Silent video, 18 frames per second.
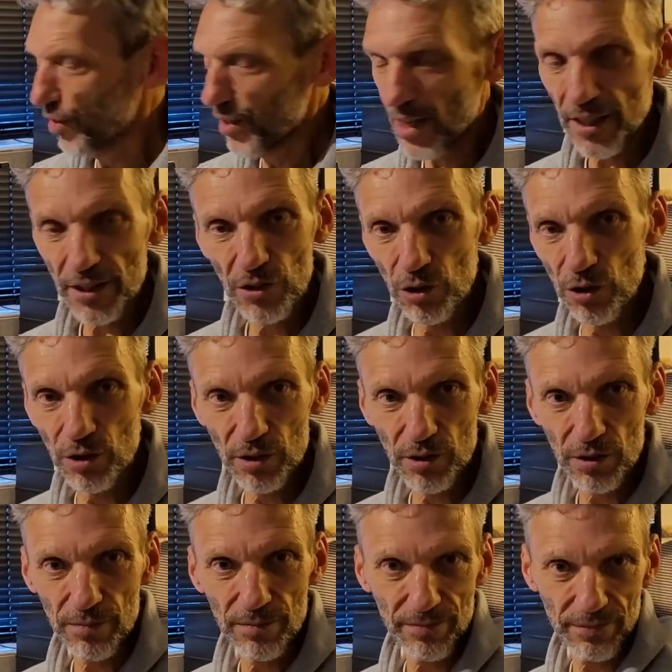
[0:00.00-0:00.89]
I
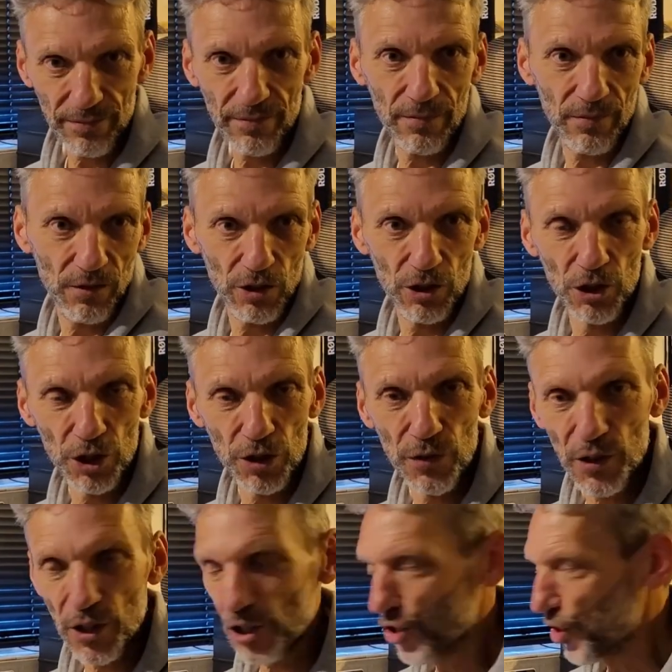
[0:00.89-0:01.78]
took, just
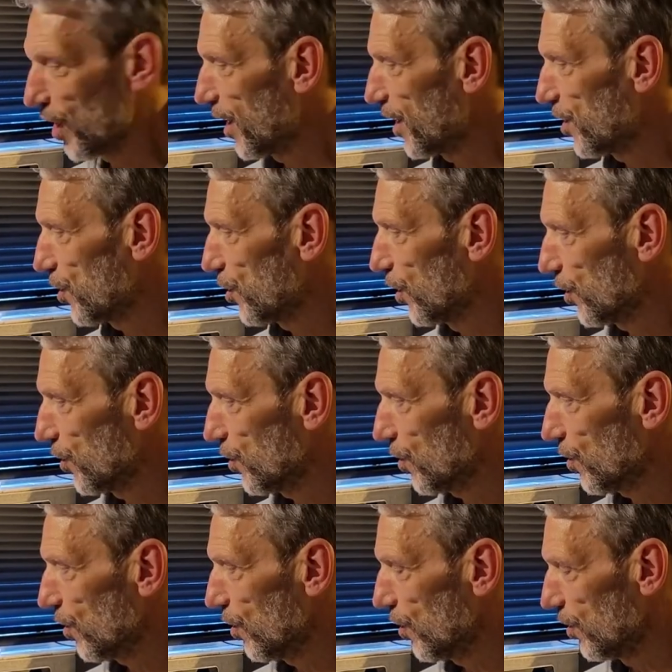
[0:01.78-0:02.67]
for a change, not
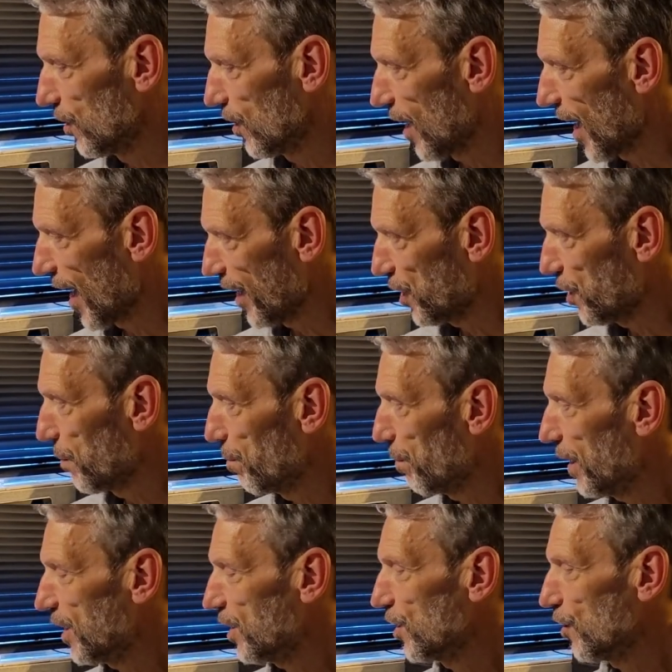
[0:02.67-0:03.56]
an action
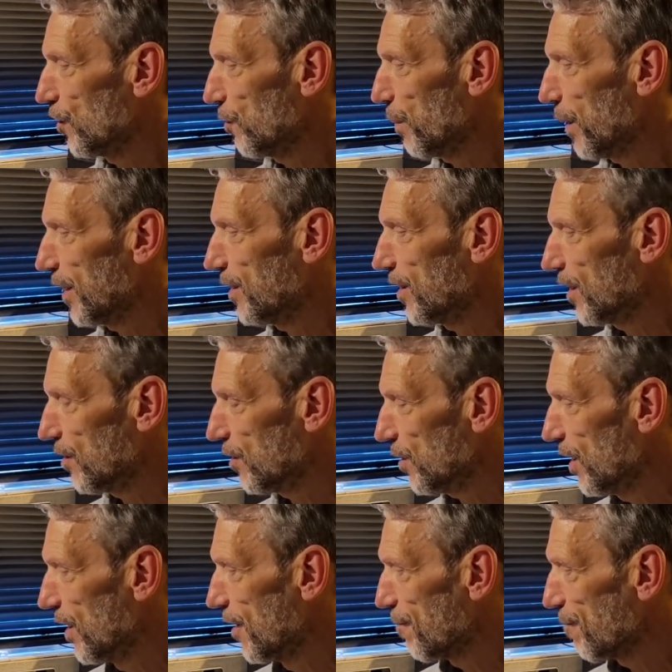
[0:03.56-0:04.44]
picture of
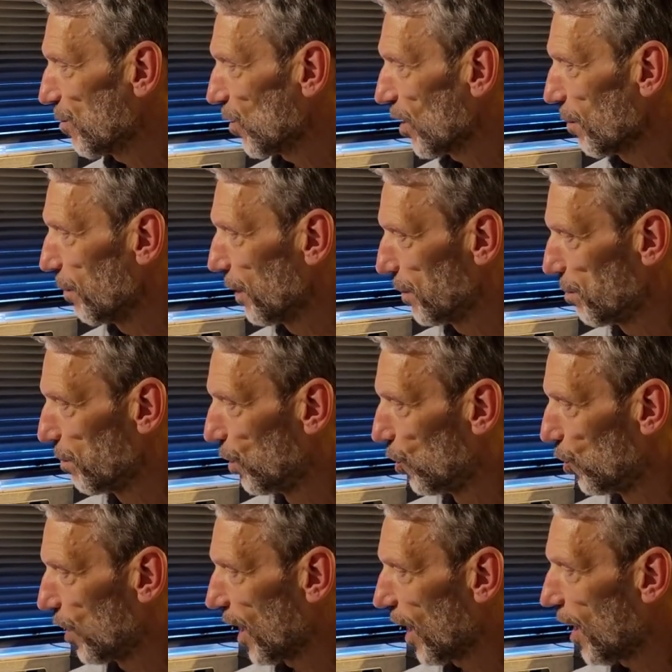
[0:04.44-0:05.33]
Pedro, but
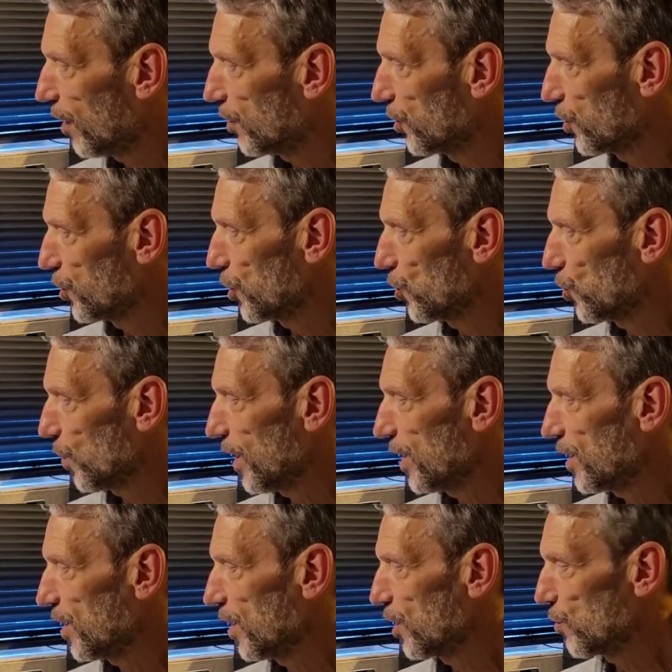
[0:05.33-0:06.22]
more how the
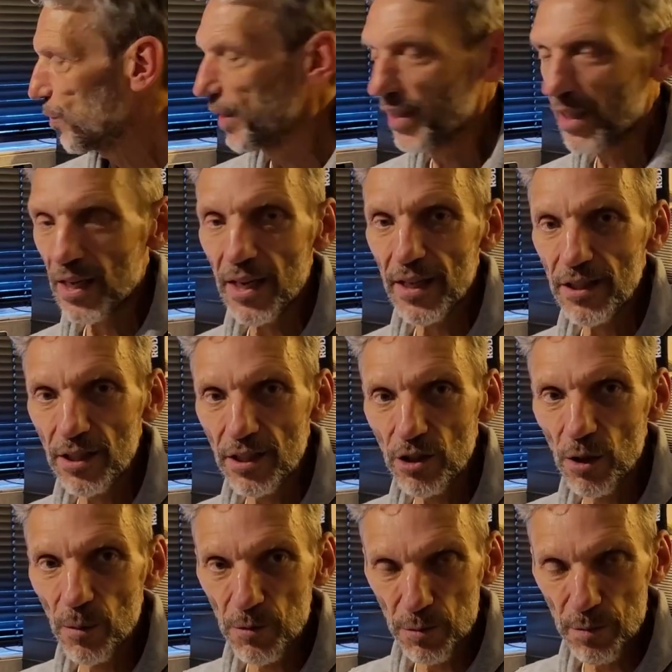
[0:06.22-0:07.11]
situation is when the rider
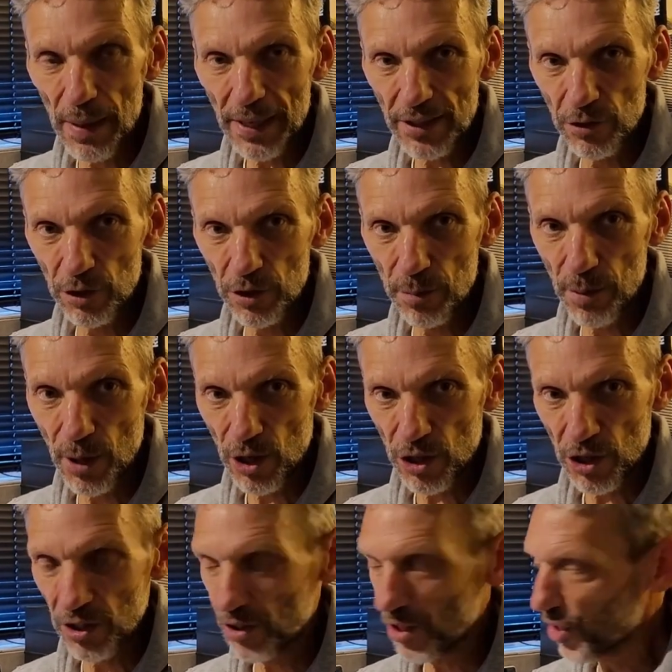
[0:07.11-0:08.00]
comes back to the
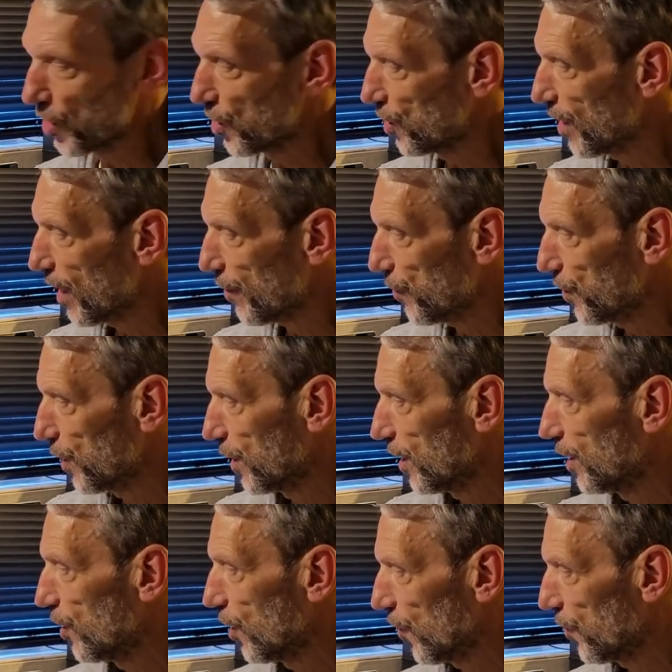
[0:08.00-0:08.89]
box. And this is
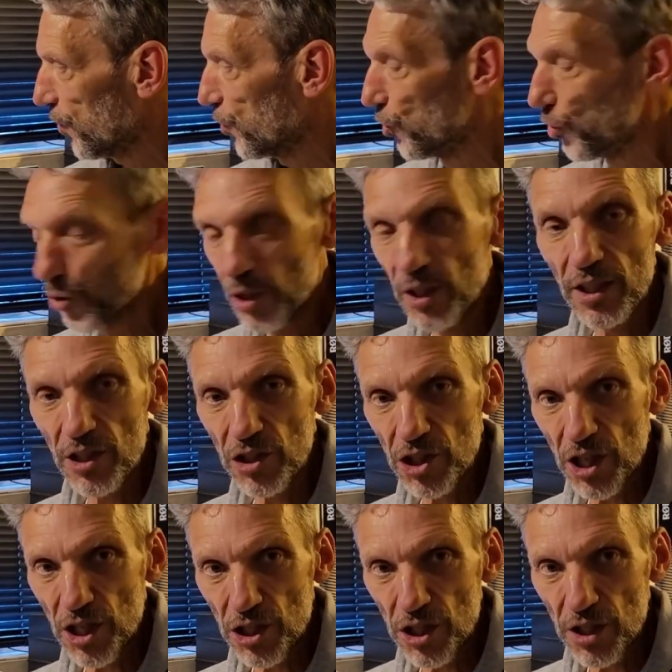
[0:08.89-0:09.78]
definitely not during the
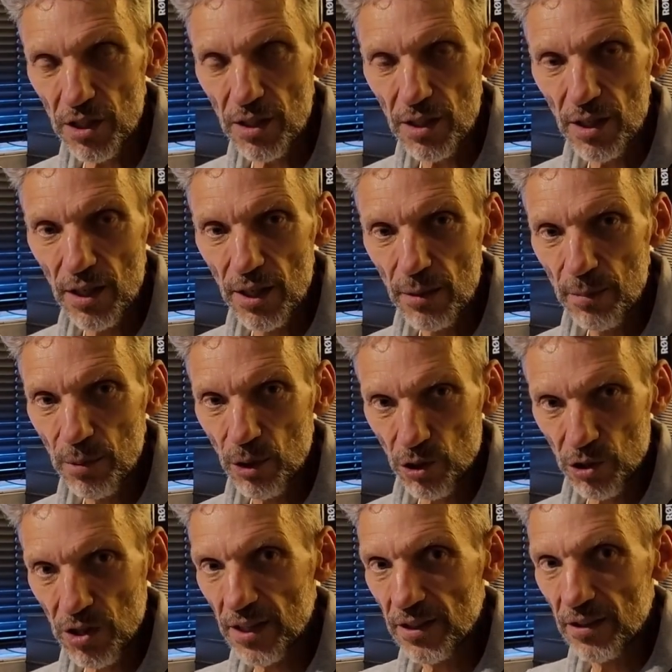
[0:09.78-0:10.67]
session,
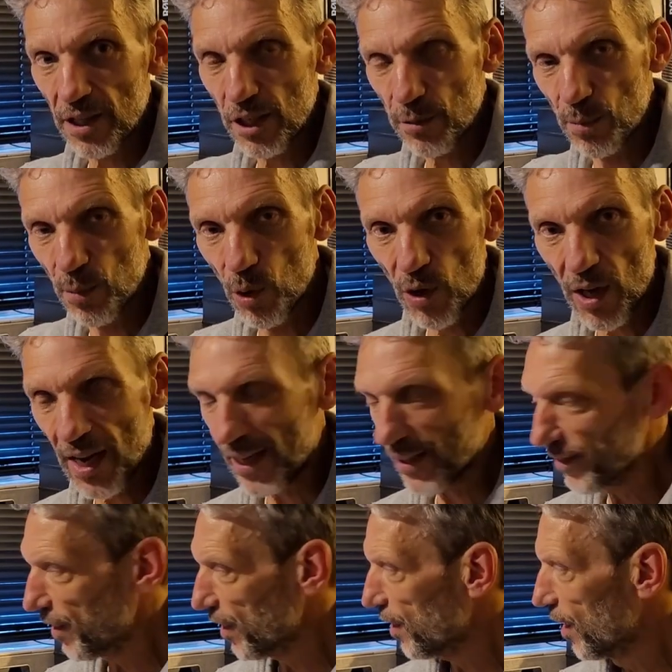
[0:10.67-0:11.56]
because then there is more
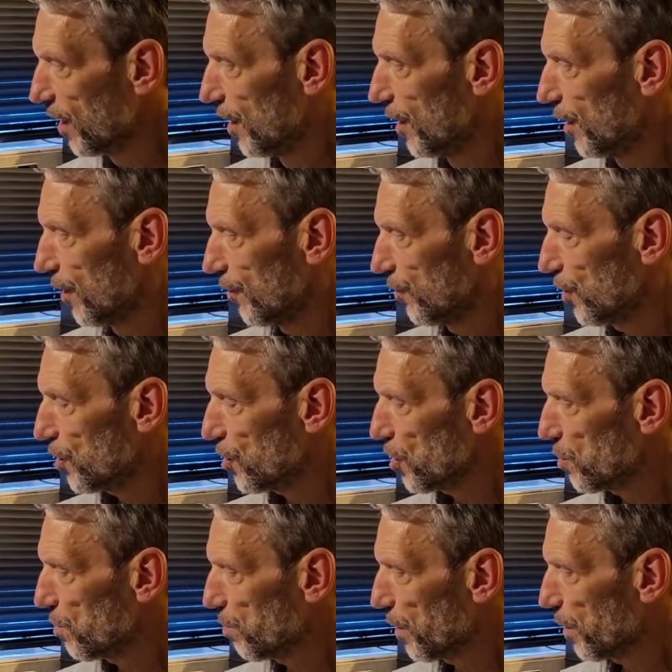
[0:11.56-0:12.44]
hectic. This
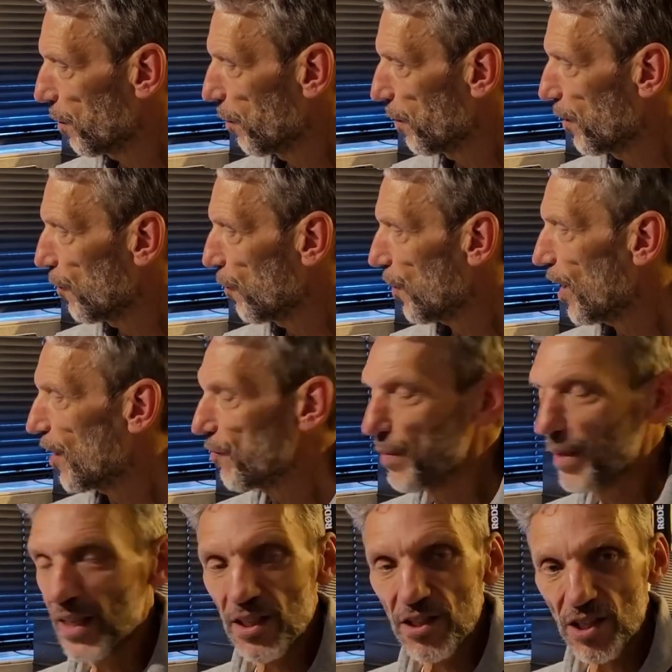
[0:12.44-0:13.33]
is probably 5
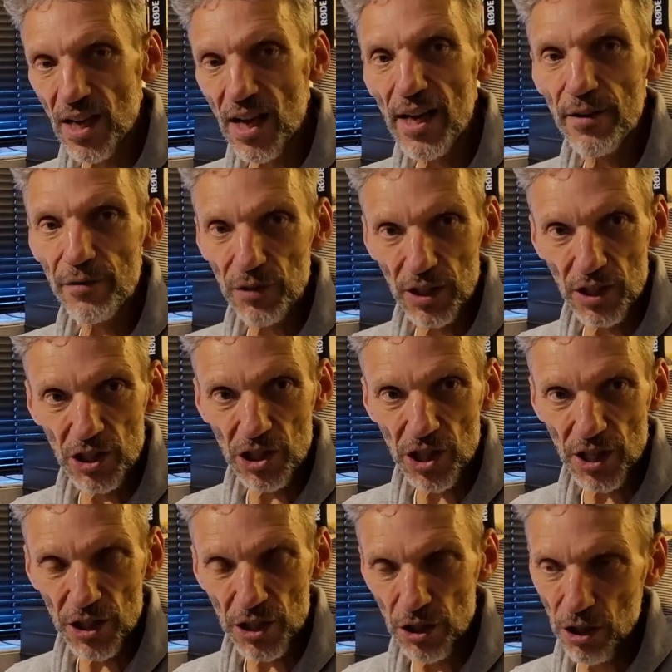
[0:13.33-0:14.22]
minutes after the
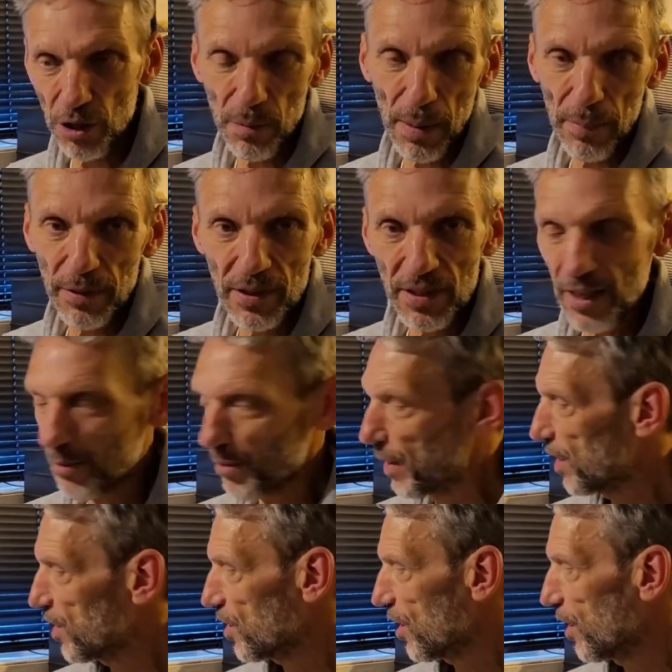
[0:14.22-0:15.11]
session, or maybe 10
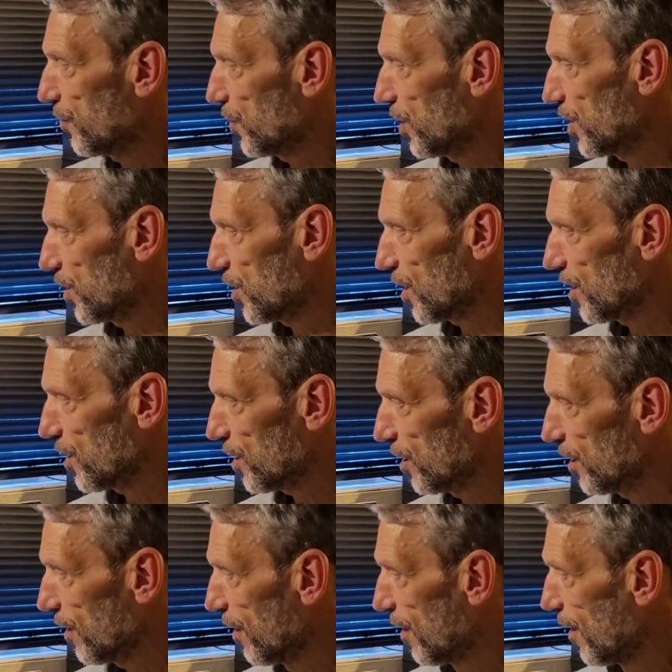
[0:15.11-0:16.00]
minutes after the
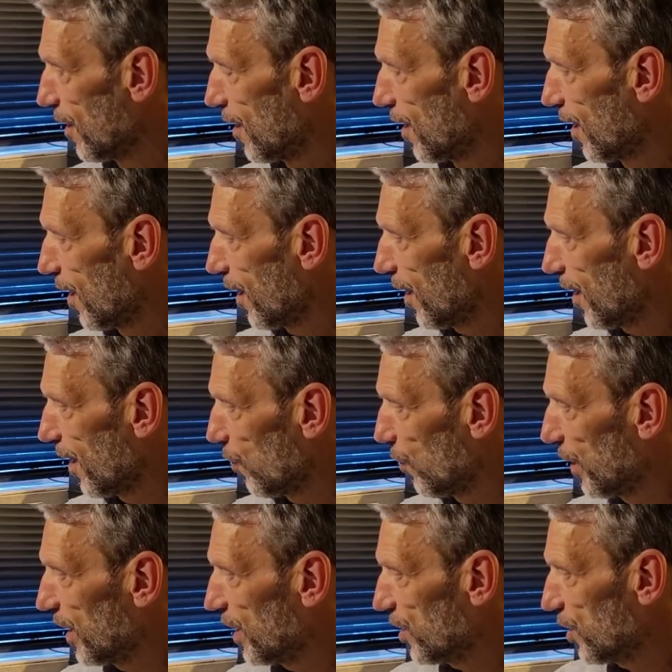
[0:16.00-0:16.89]
session,
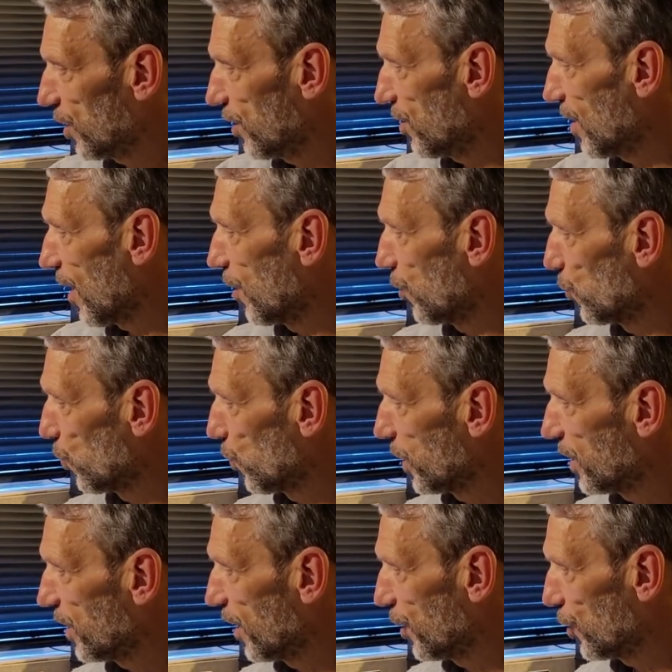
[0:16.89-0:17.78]
where he sit down
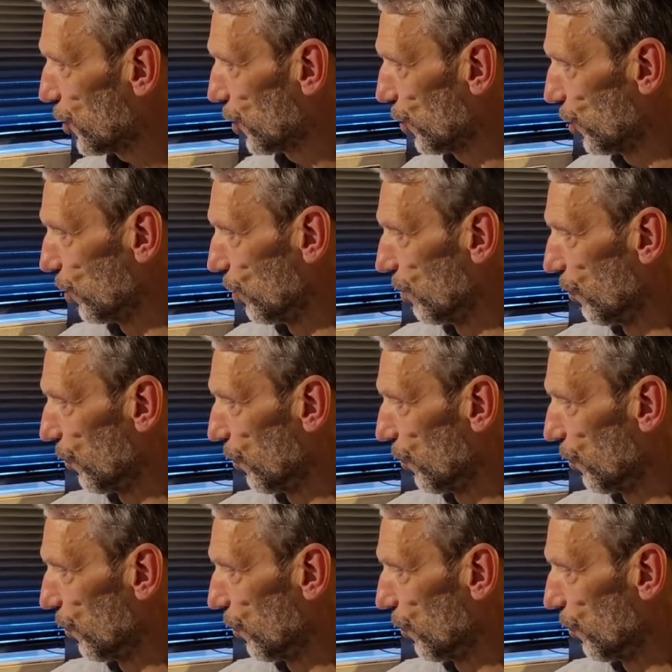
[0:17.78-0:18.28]
with his crew.